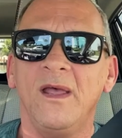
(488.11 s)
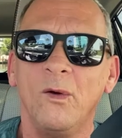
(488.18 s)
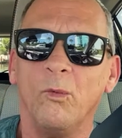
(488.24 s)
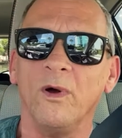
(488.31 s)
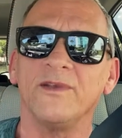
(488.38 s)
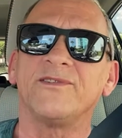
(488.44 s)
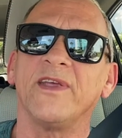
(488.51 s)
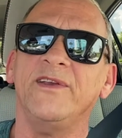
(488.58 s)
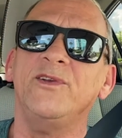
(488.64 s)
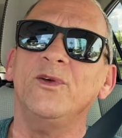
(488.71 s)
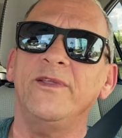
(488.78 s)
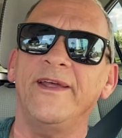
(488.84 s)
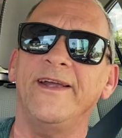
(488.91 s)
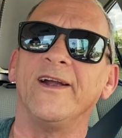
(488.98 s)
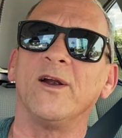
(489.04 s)
Once they do
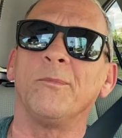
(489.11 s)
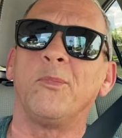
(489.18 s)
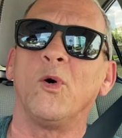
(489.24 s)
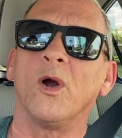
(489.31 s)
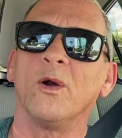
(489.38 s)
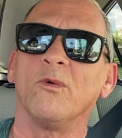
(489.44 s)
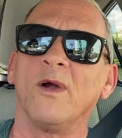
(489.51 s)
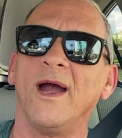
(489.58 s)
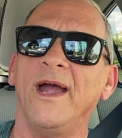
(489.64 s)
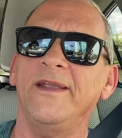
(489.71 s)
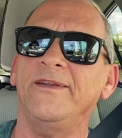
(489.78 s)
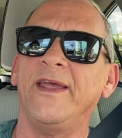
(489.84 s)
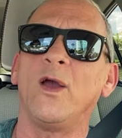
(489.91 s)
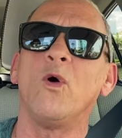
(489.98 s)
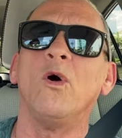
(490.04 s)
the airport ride,
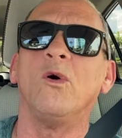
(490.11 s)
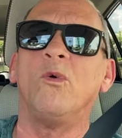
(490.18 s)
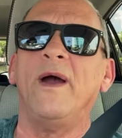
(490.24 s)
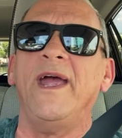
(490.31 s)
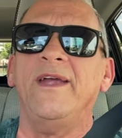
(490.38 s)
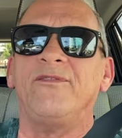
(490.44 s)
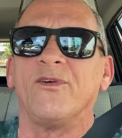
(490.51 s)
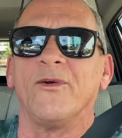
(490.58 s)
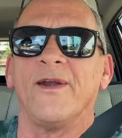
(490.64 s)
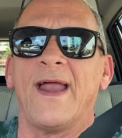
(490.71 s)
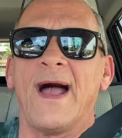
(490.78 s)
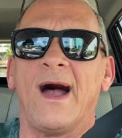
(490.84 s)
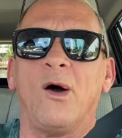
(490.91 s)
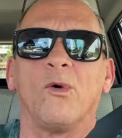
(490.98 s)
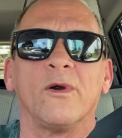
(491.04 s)
they go away for an
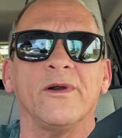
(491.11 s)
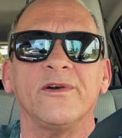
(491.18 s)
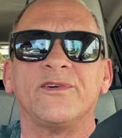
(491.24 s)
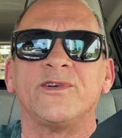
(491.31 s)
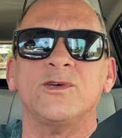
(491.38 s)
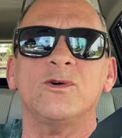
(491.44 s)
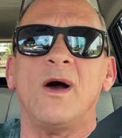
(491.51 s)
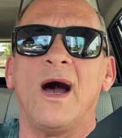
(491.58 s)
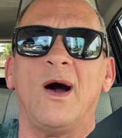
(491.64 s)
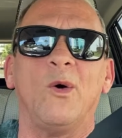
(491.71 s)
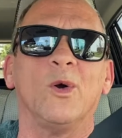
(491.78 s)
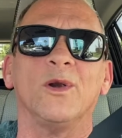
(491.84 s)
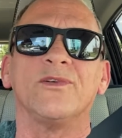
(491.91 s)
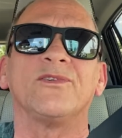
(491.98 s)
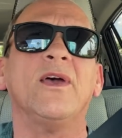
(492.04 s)
hour or two
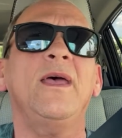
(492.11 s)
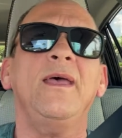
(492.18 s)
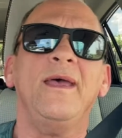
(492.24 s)
hours.